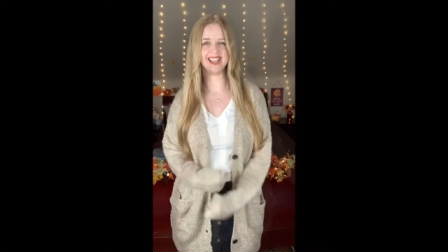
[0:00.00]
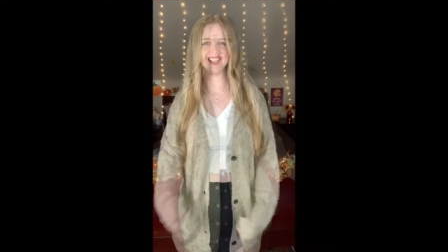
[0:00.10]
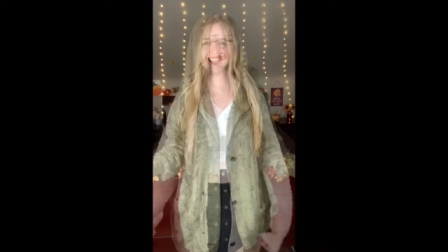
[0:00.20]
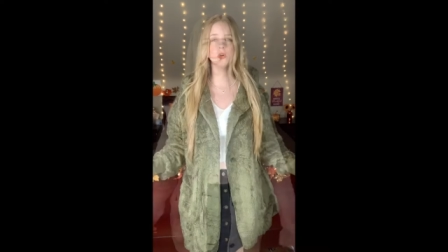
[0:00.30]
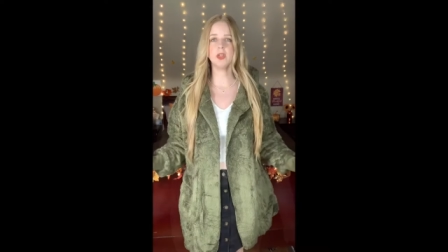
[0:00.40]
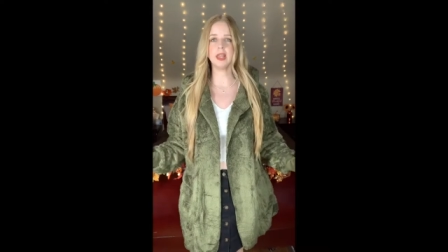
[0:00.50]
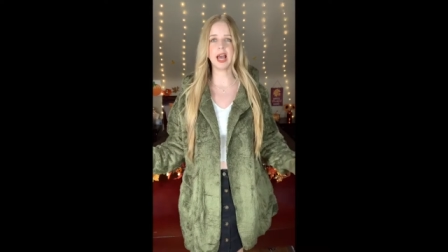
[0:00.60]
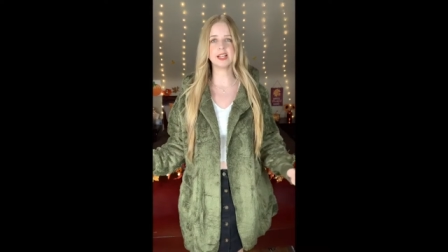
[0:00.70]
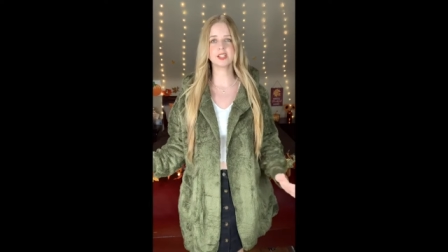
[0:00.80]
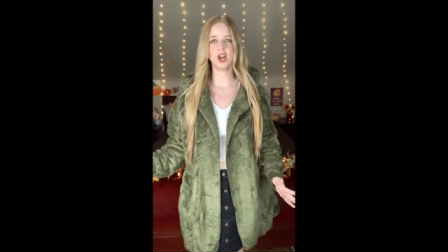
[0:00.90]
So the
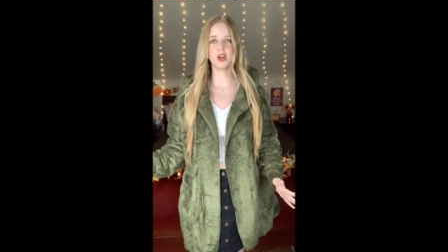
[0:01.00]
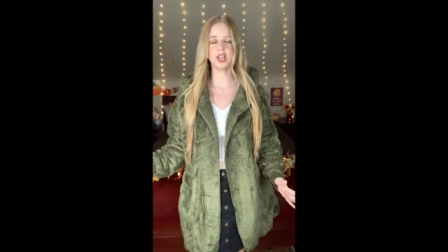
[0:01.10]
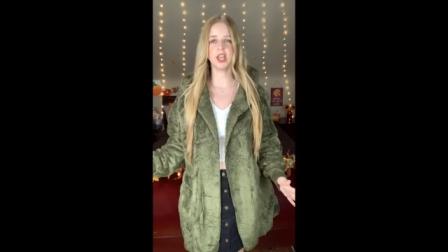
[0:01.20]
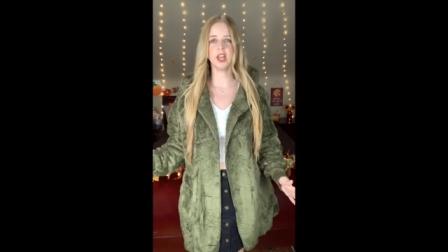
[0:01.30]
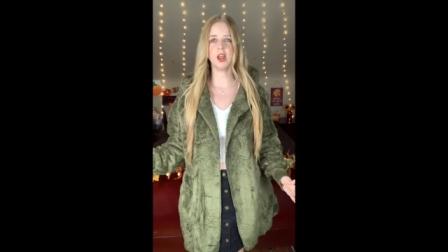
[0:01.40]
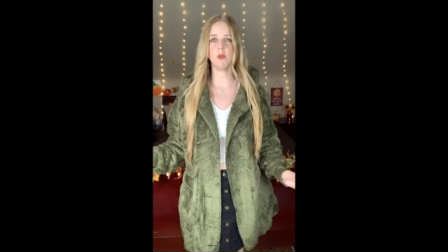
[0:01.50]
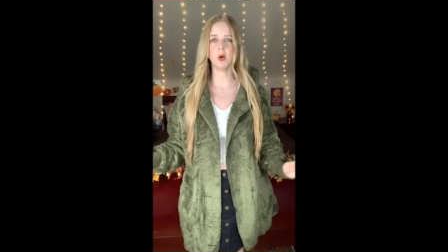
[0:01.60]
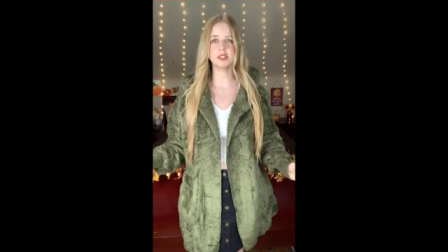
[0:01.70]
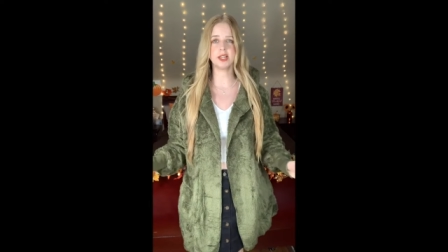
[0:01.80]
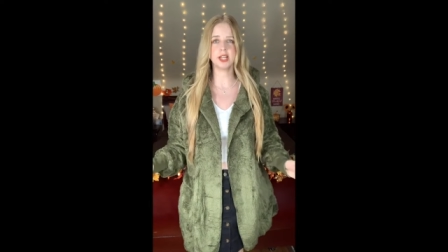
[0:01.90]
last cardigan
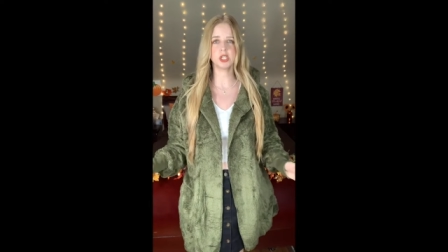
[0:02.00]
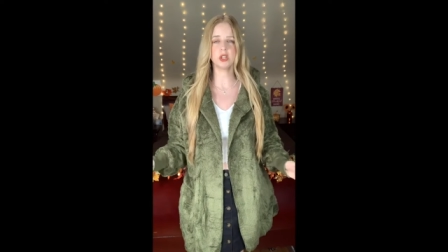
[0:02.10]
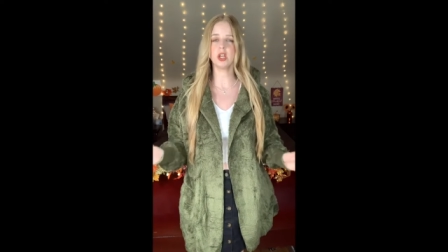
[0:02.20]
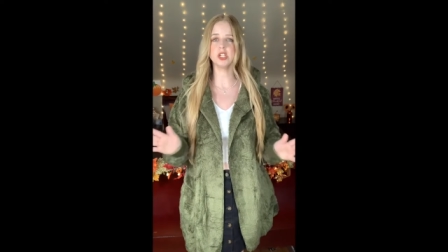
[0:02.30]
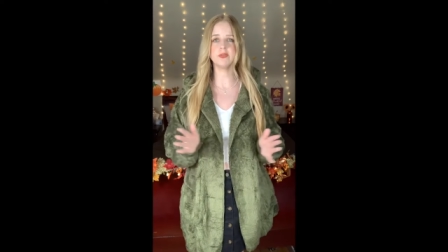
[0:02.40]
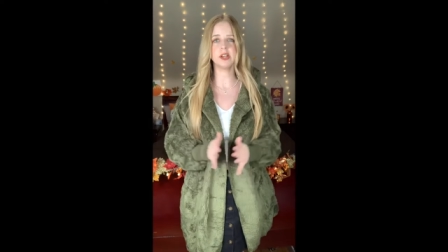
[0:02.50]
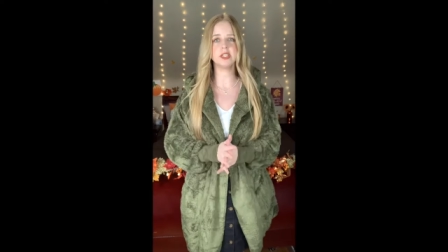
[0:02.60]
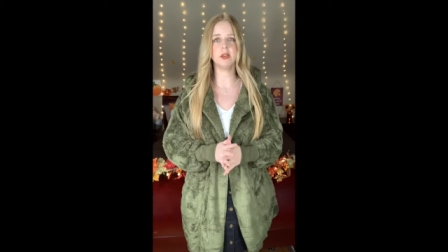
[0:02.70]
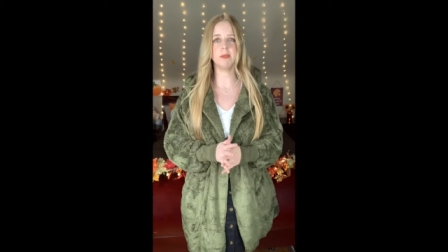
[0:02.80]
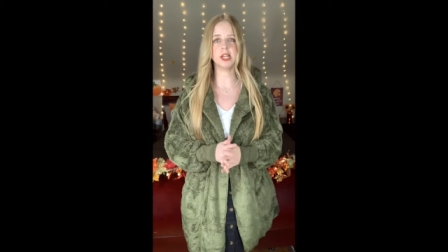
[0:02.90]
was an extra large if I
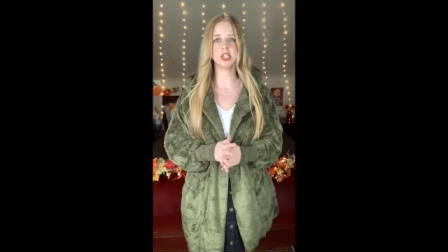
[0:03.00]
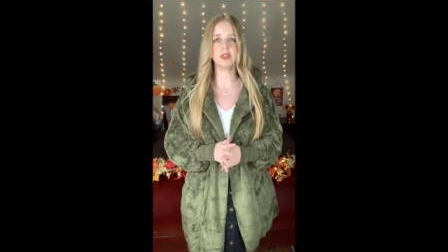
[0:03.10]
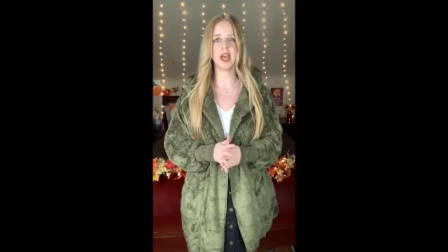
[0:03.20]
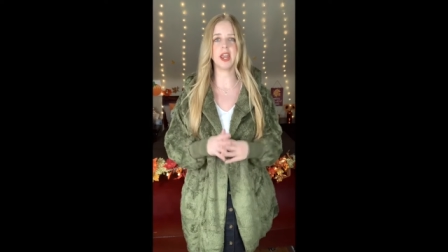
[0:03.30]
didn't mention that.